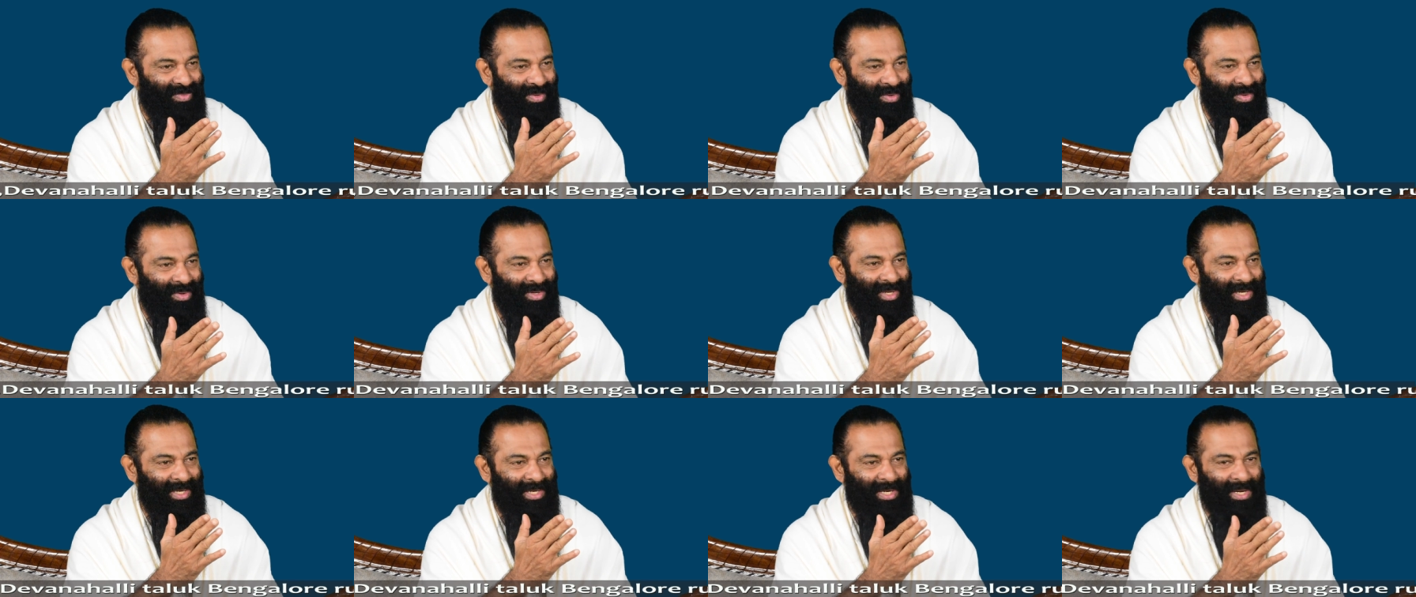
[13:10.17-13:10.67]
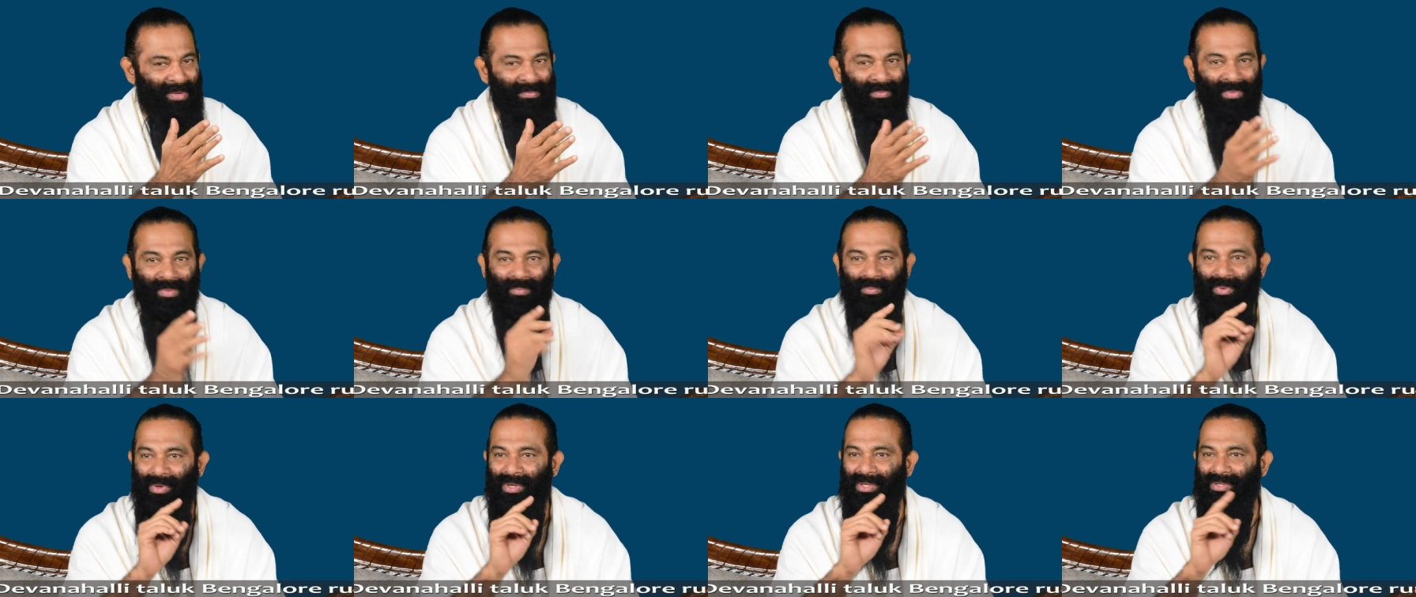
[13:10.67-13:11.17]
Look at
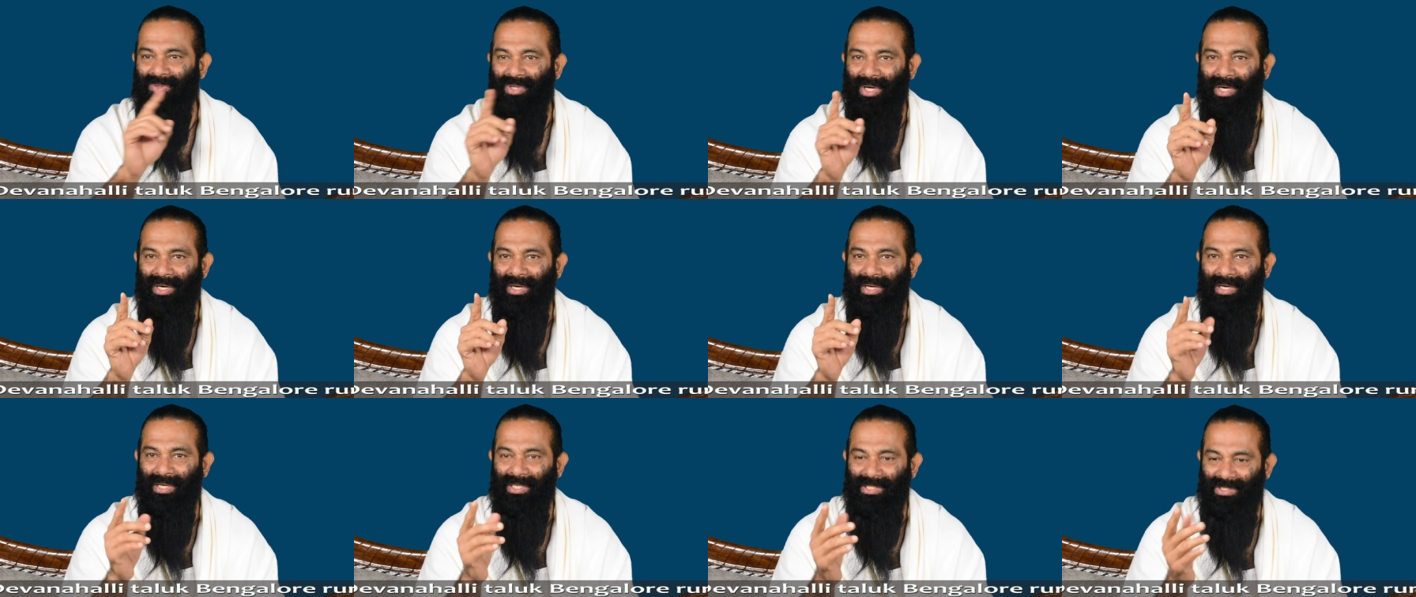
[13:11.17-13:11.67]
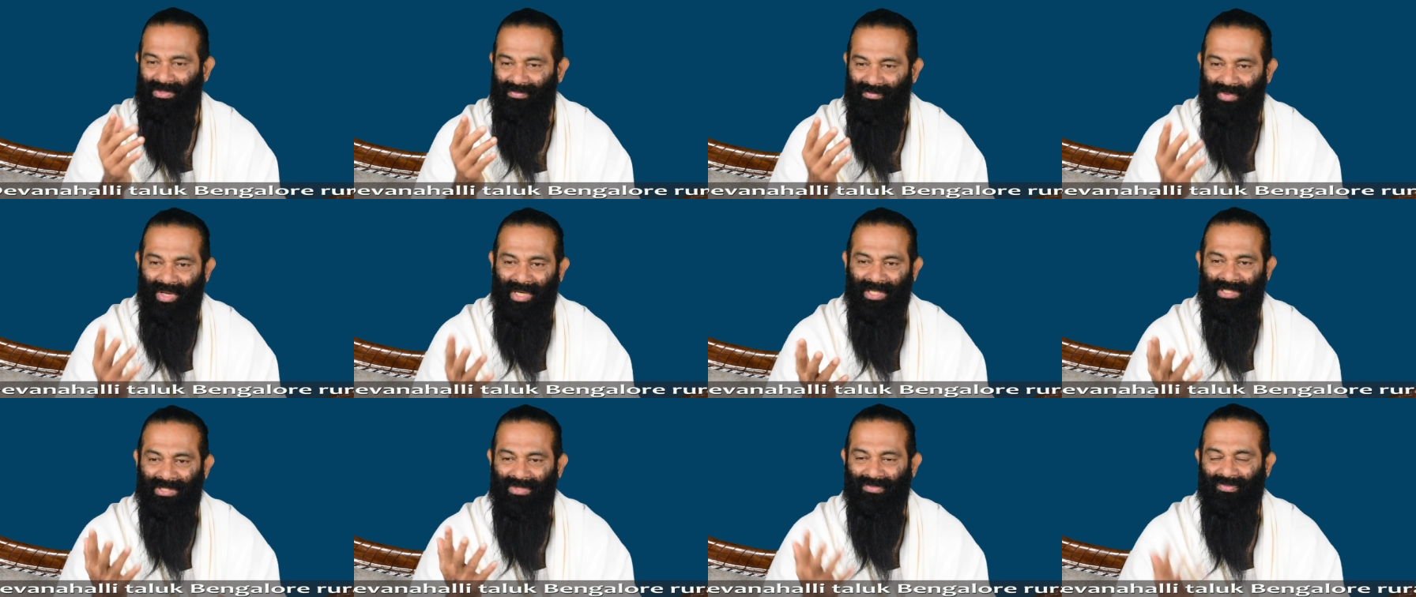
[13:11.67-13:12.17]
him putting third edition.
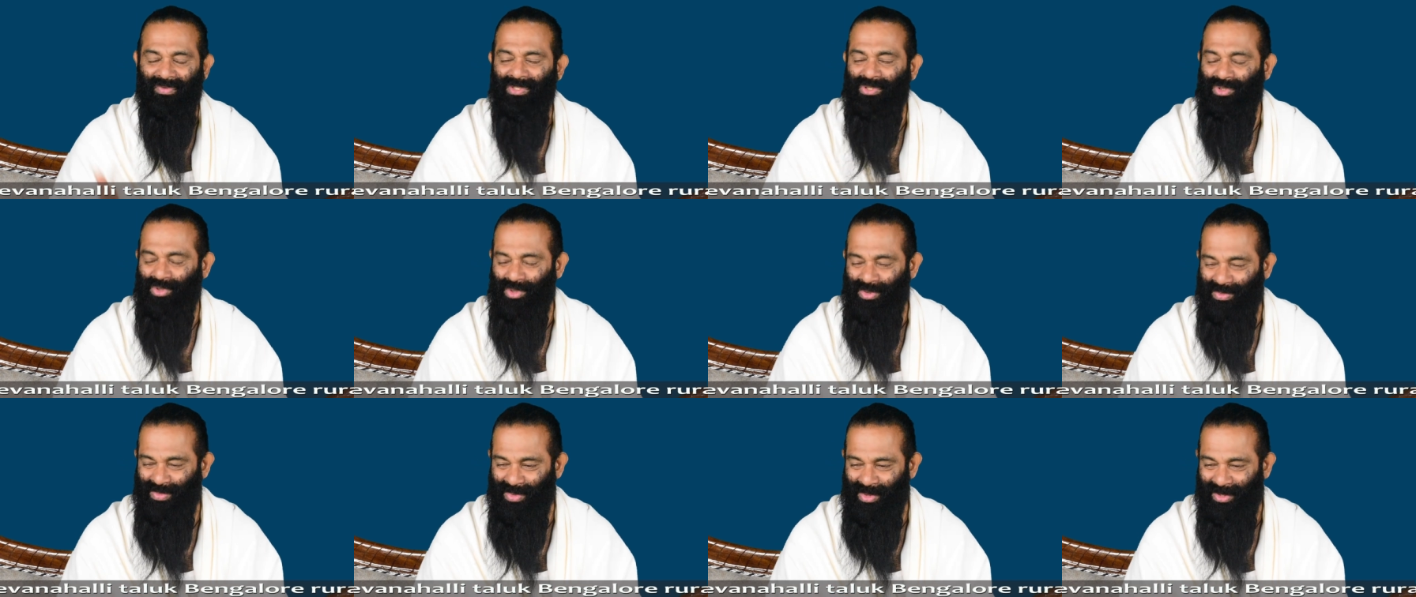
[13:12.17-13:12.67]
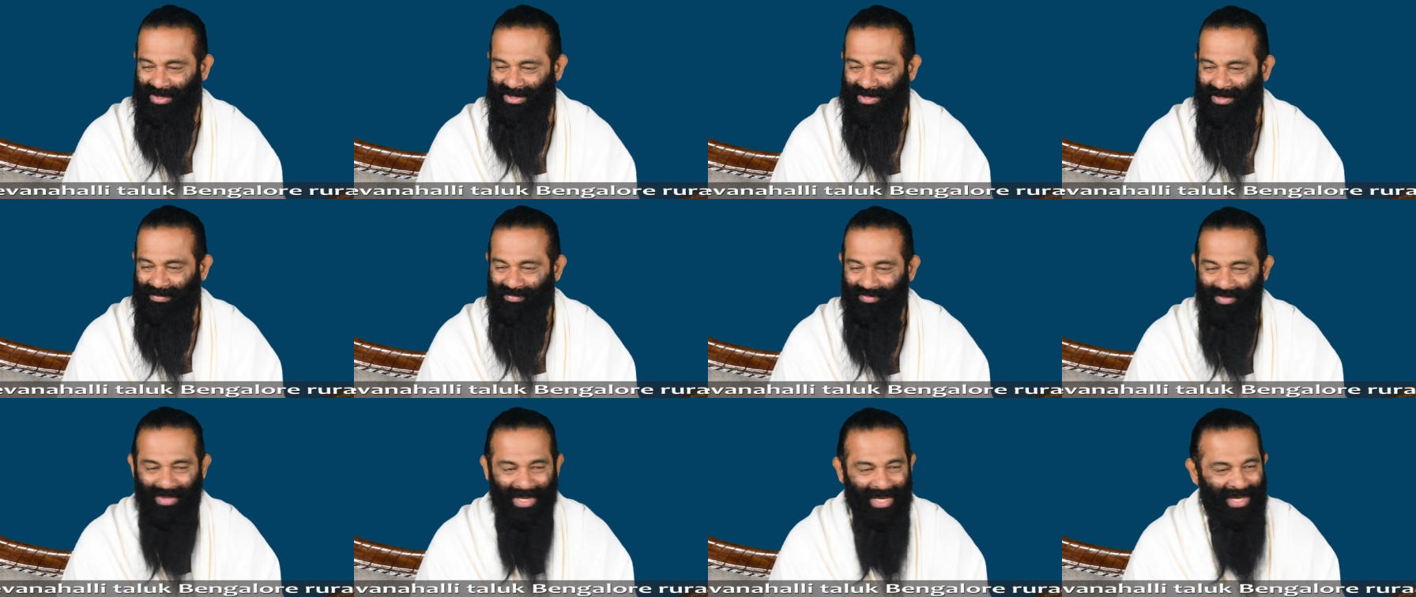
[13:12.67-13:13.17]
Where is the first two
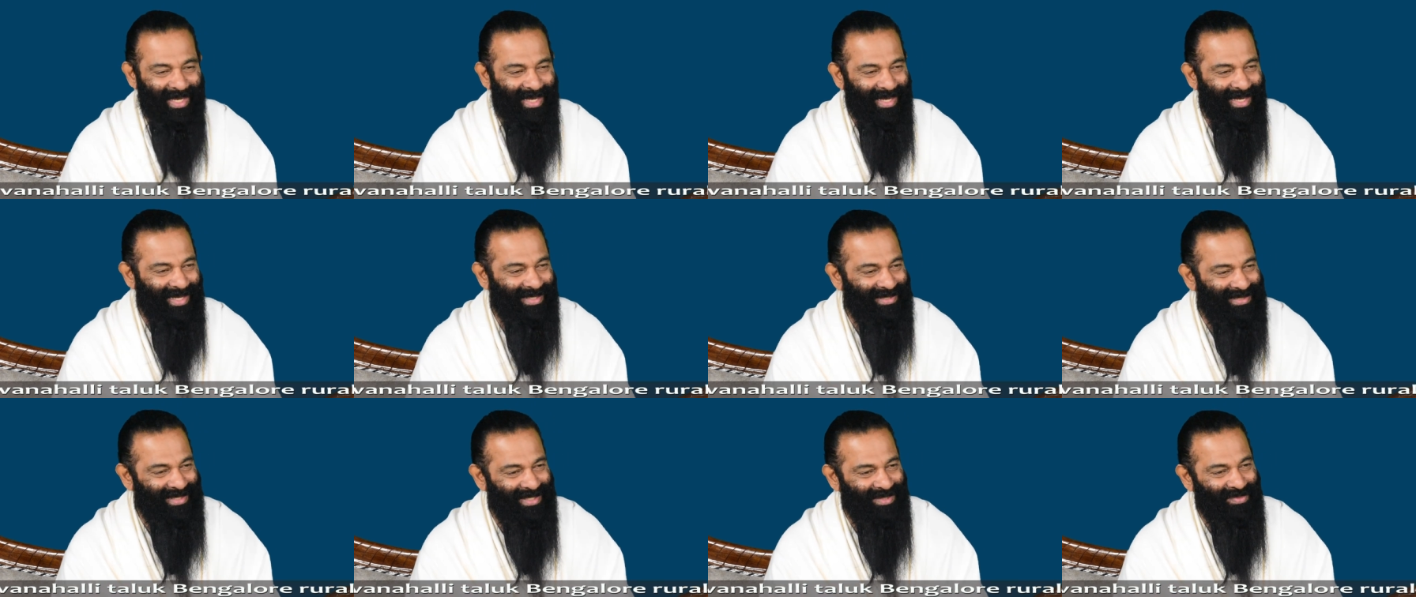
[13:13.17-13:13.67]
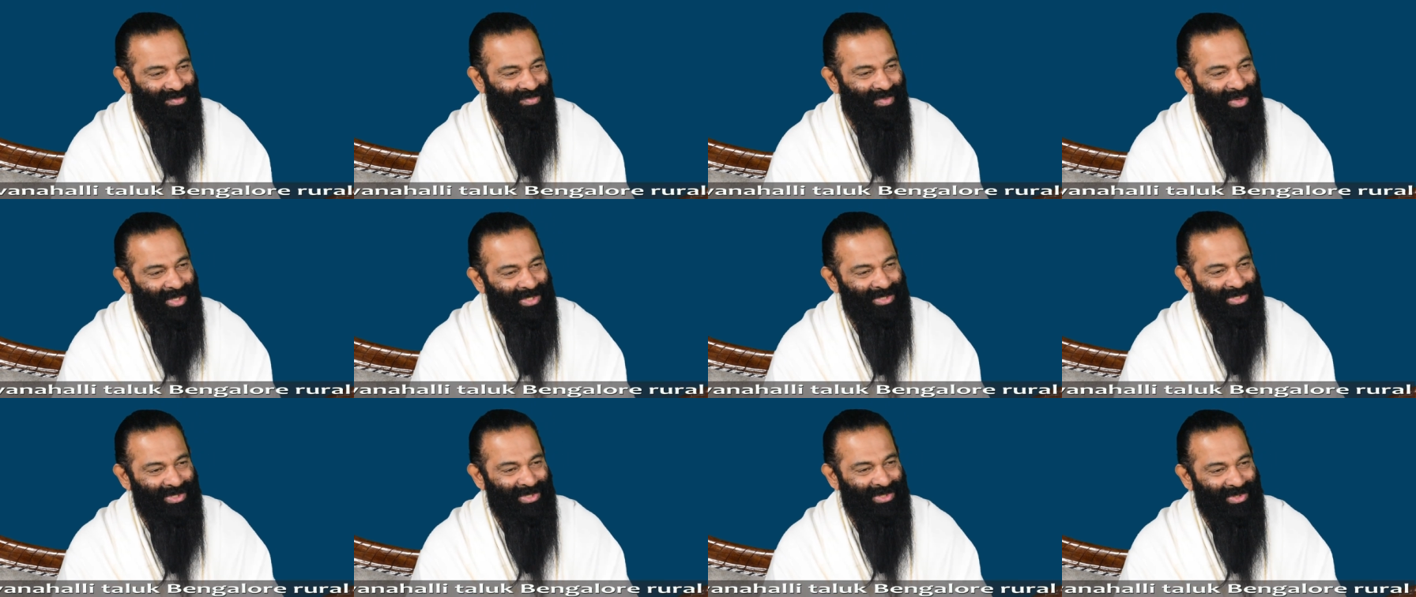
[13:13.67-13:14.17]
books? He said,
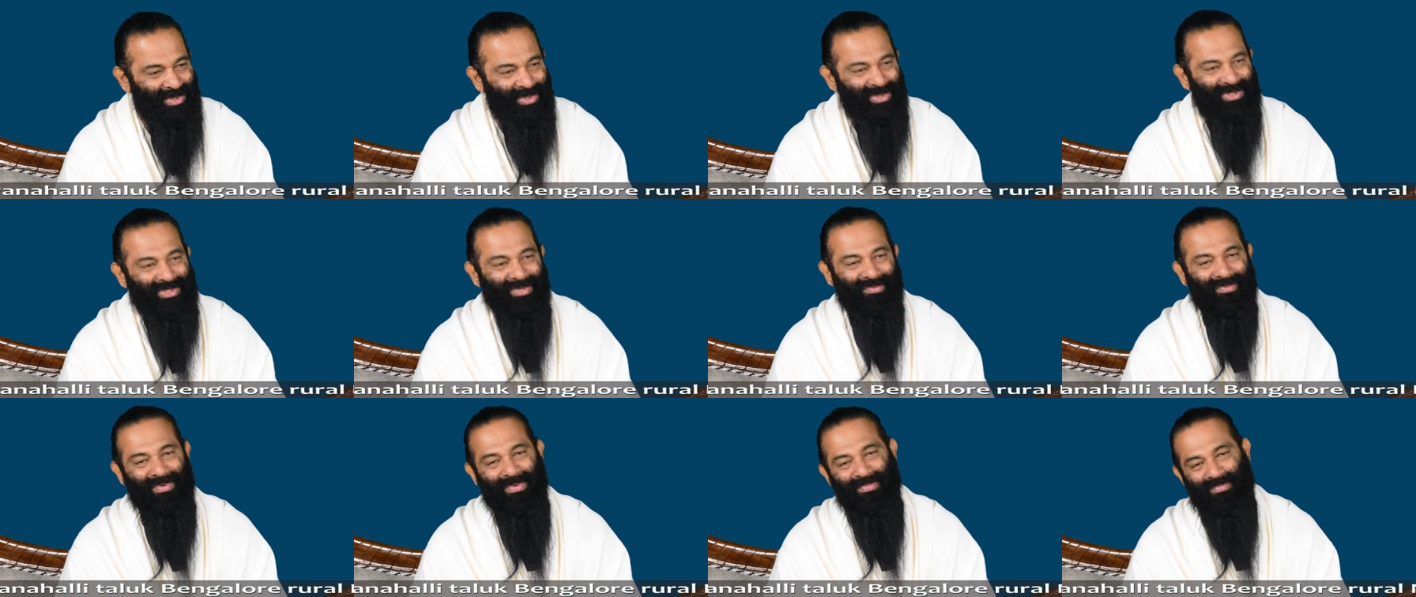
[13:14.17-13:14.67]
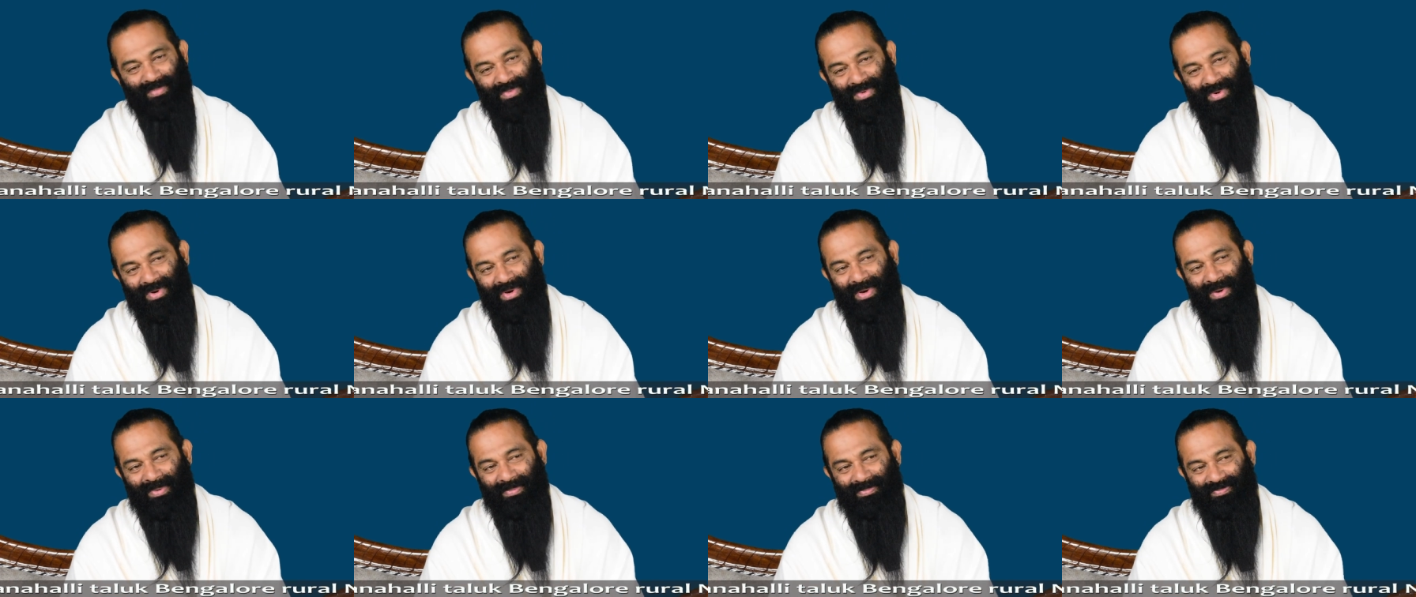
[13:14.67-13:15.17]
what's the use of a
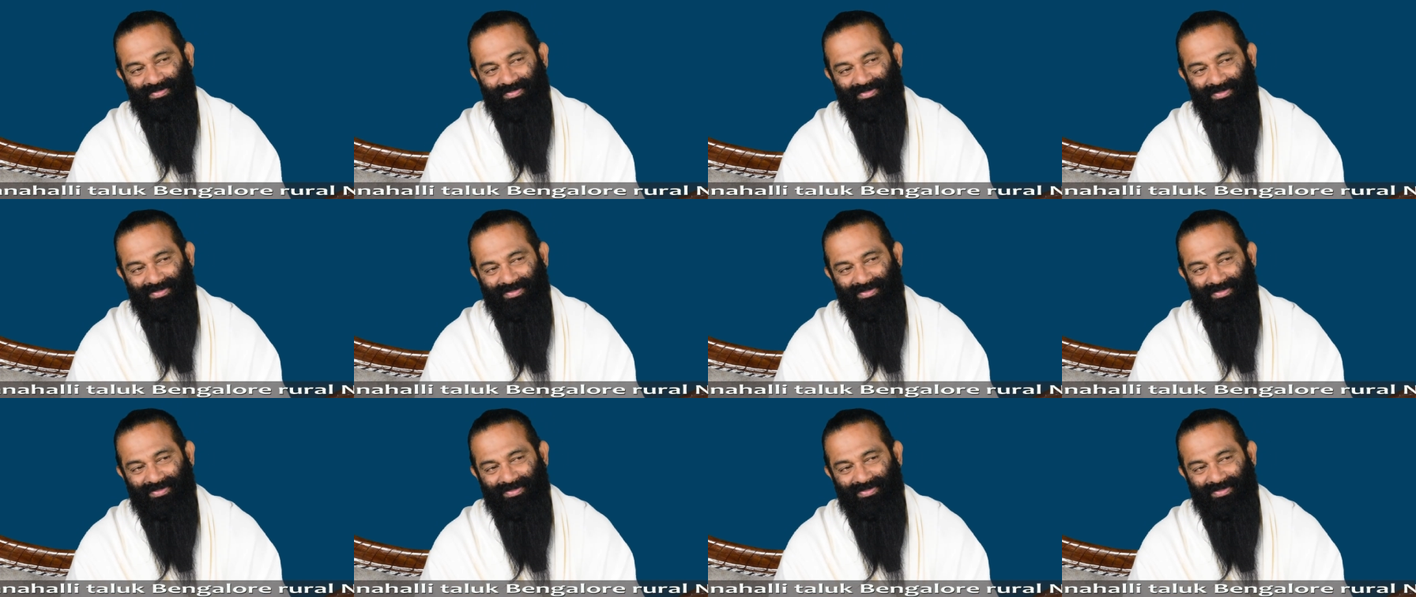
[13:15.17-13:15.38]
book?